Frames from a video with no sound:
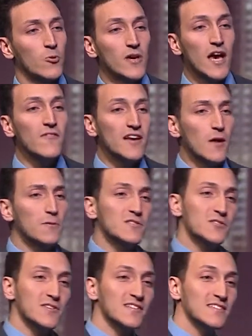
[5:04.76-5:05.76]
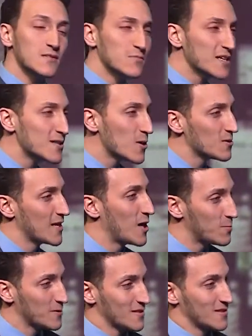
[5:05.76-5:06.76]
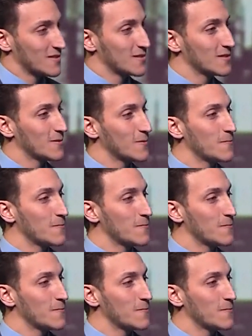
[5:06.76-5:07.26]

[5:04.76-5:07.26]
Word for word: We have an opportunity to be those helpers.